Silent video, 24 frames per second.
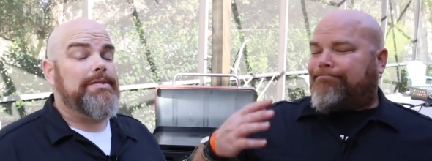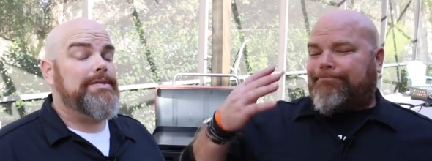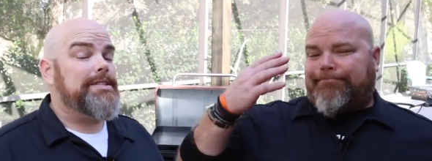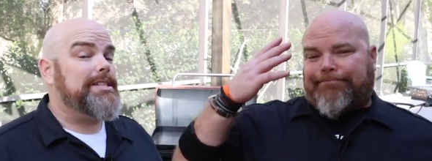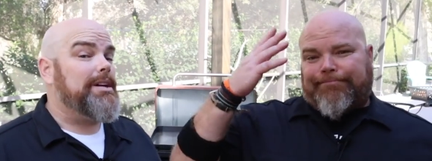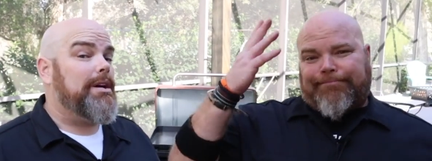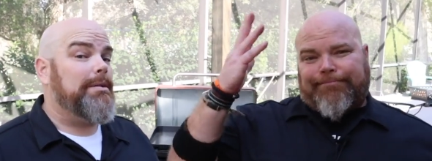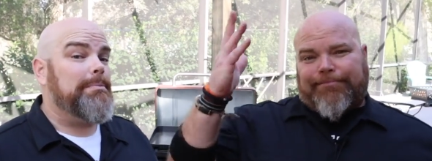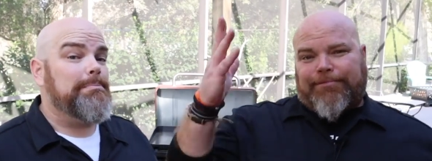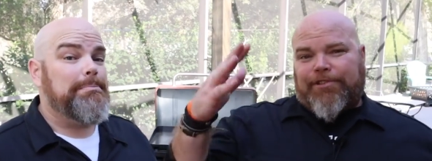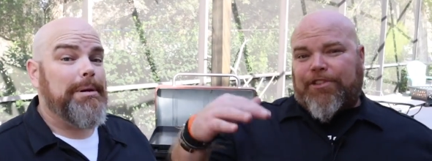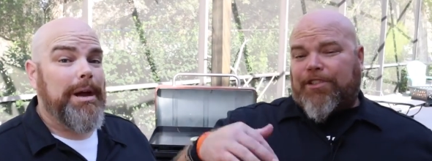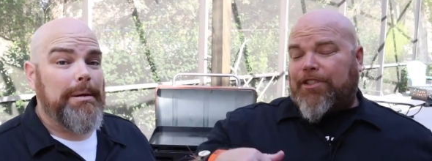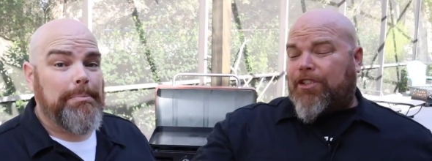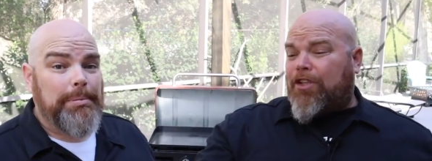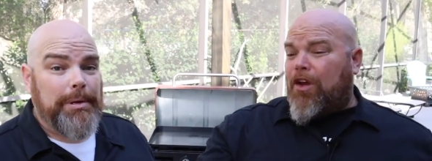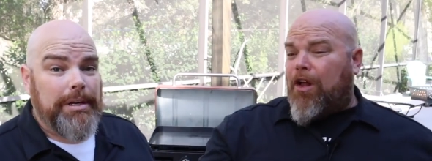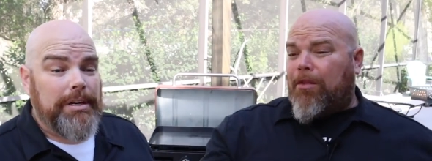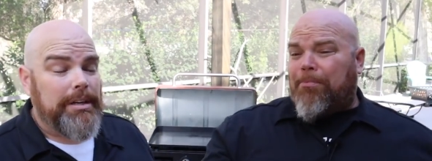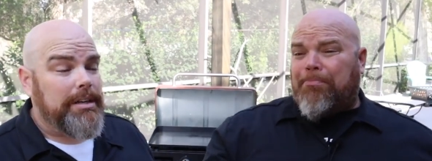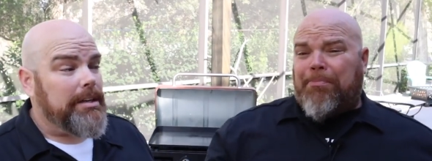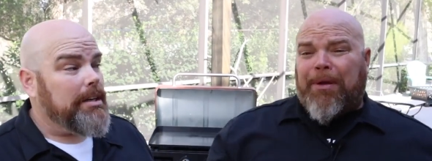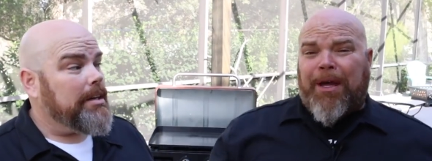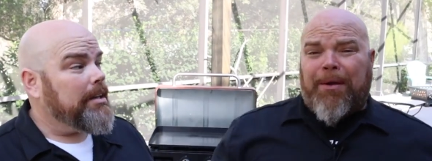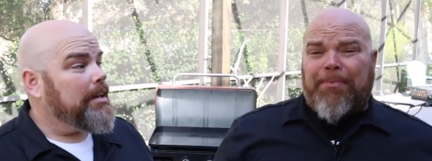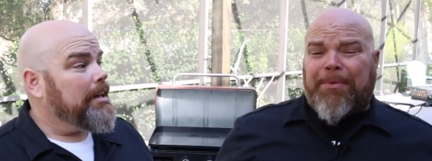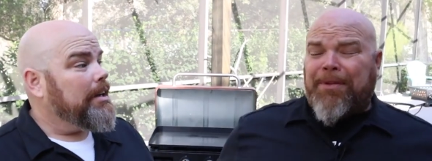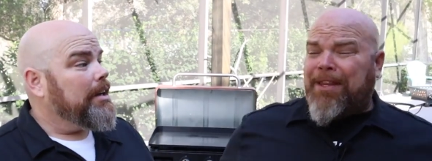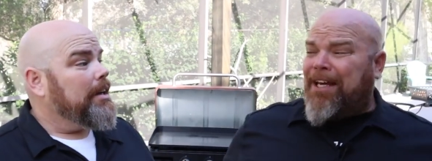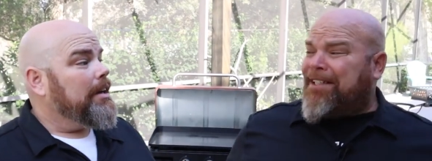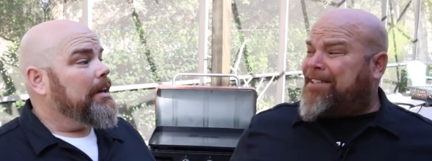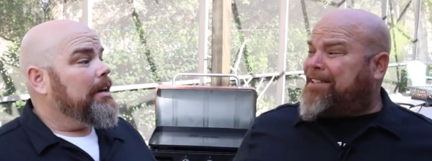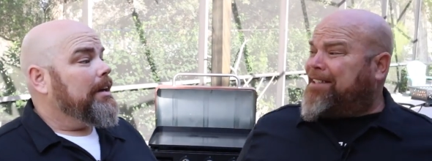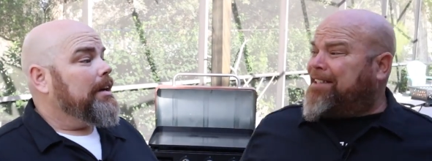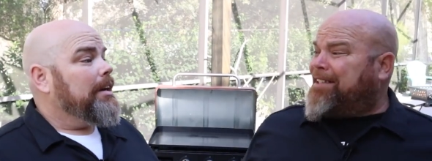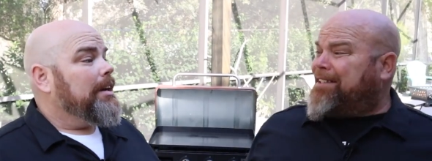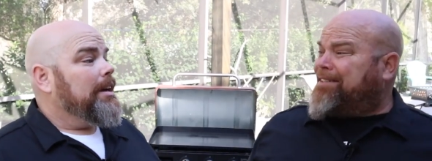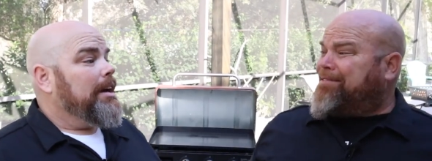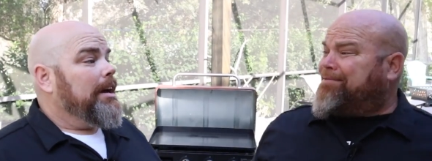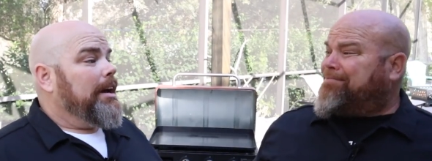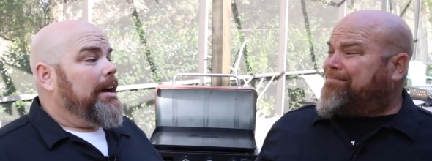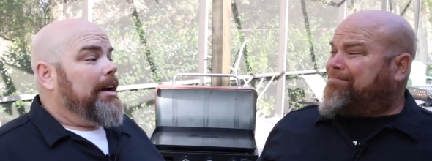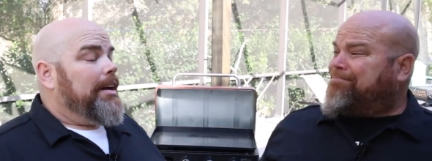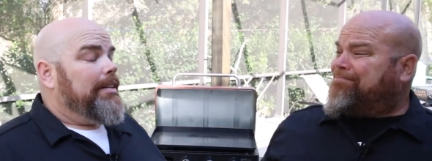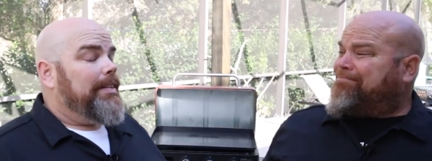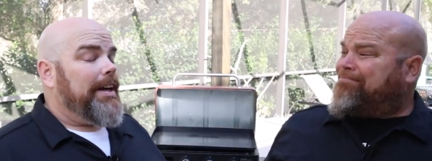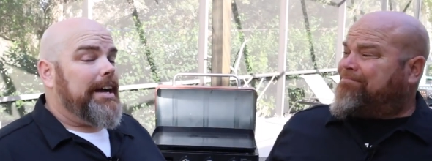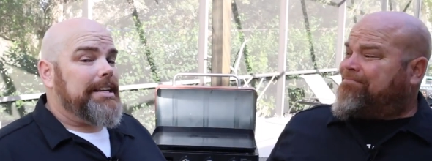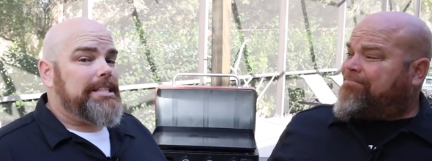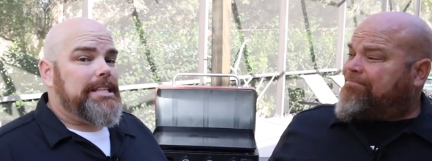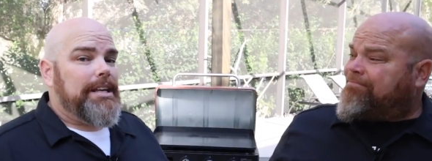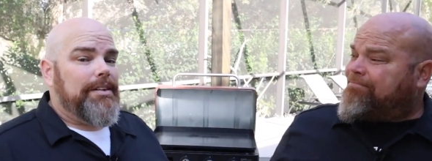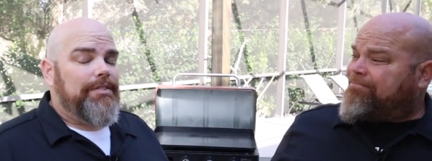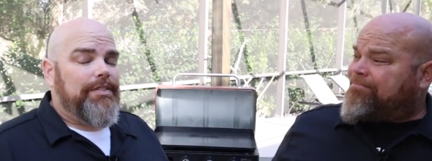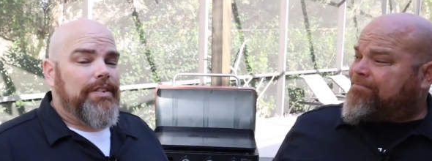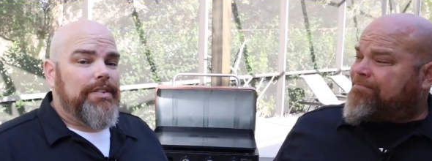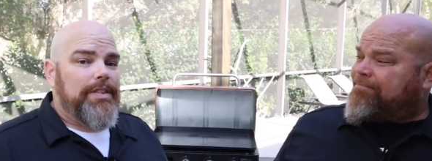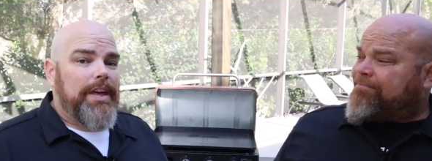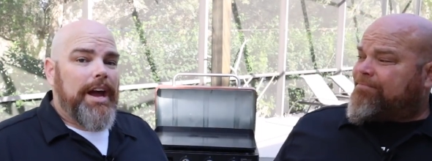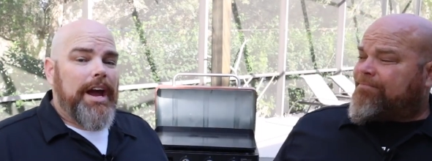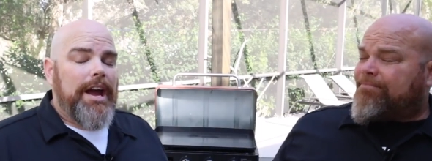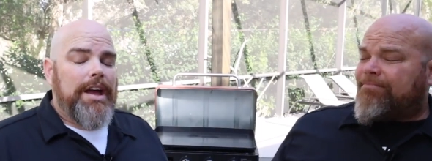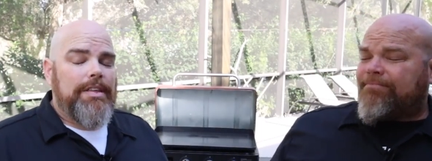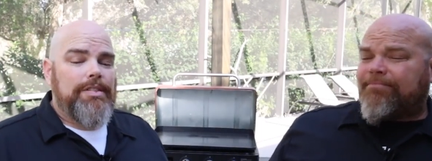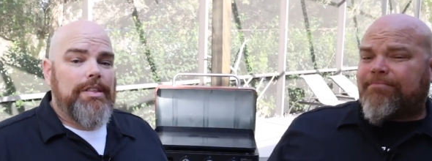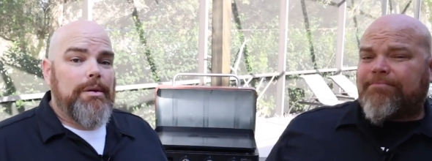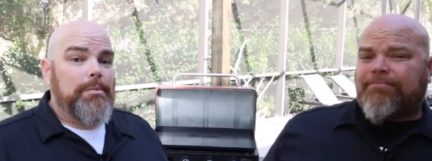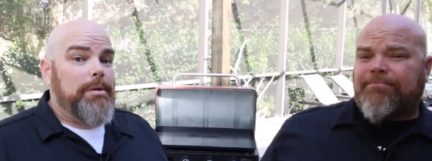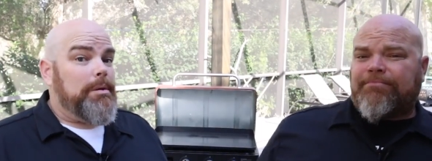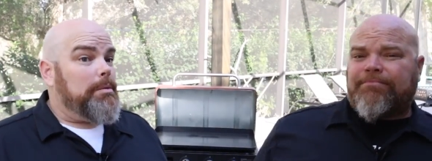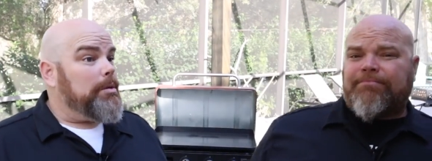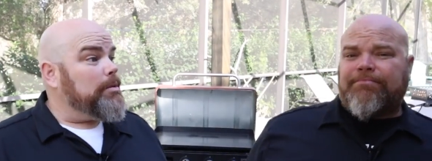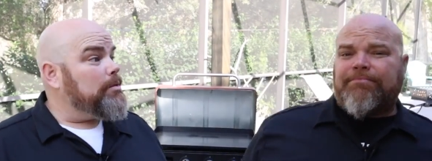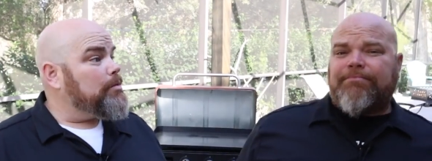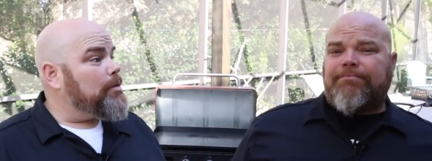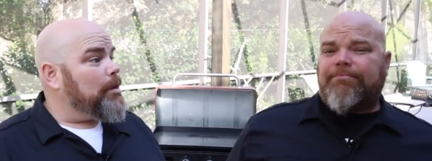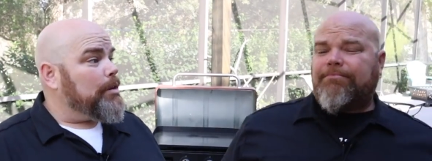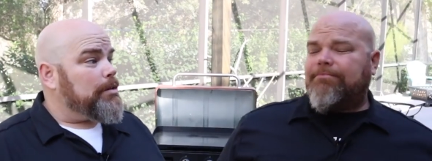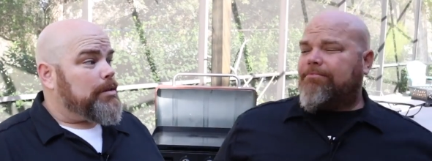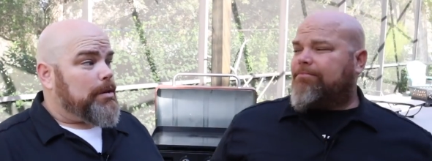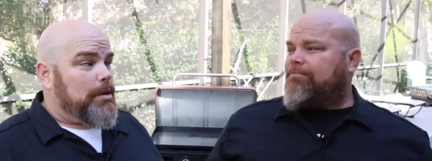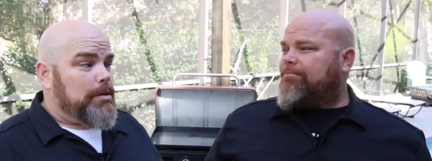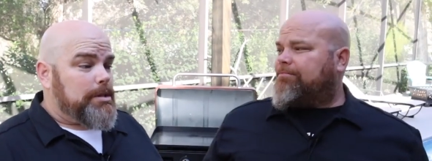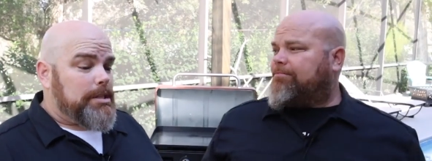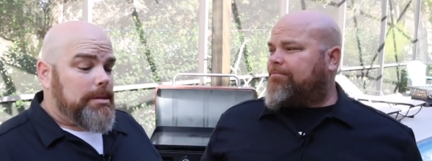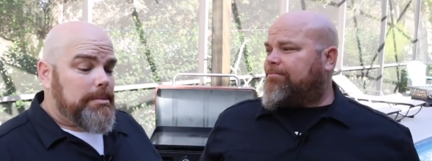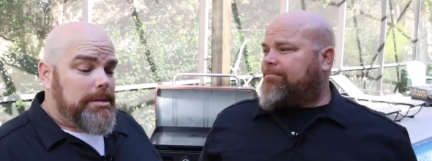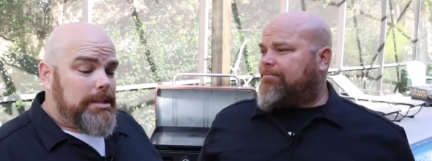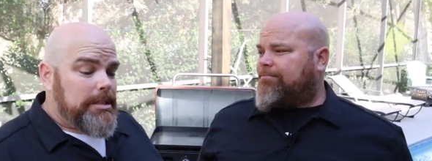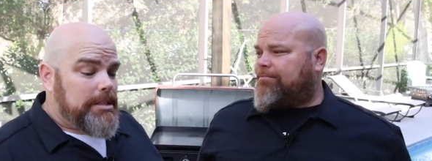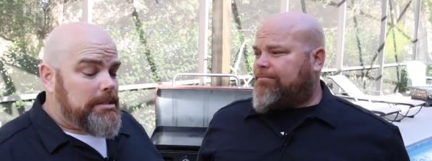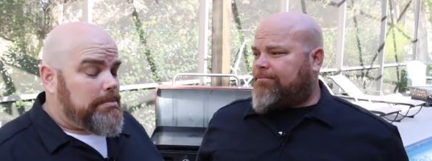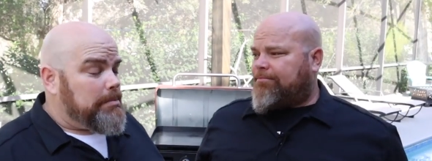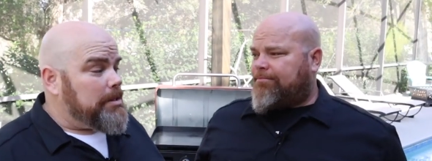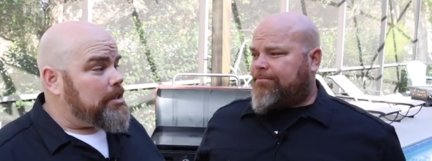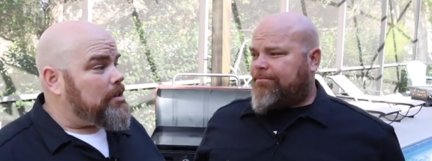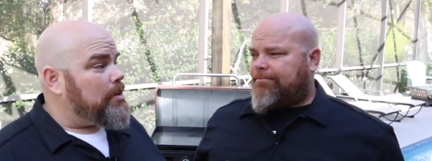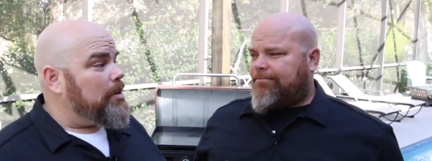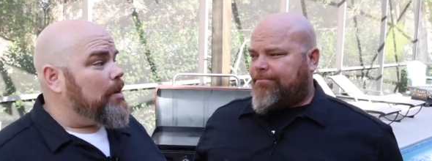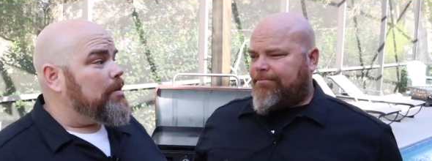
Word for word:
Speaker 1: of salt and pepper. Salt and pepper, that's it. That's it for that, and then we will throw some of these Mr.